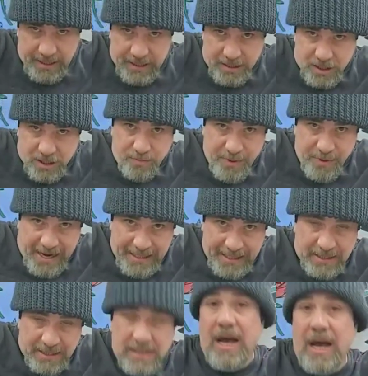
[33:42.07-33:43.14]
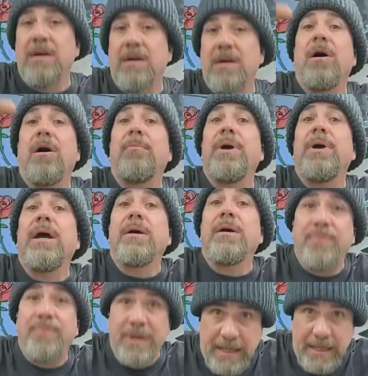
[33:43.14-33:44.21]
in space, like a
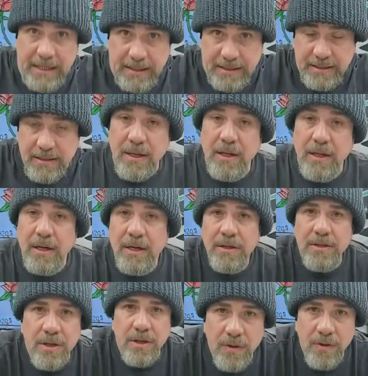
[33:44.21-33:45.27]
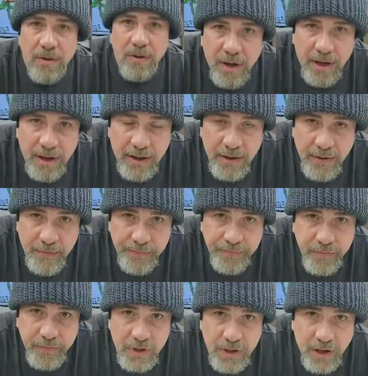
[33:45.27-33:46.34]
big piece. So
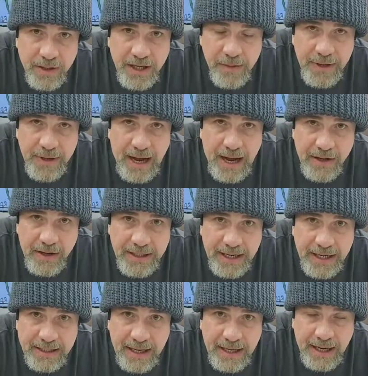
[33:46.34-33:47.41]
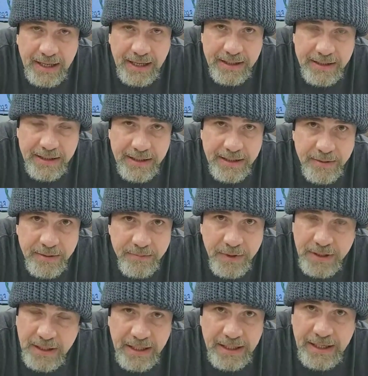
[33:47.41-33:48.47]
y'all keep an eye on that guy.
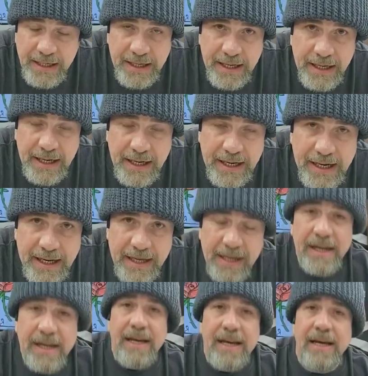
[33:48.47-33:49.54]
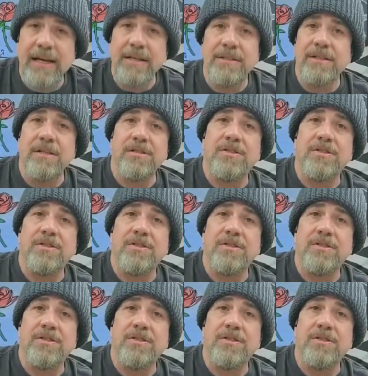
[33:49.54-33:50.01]
He isn't just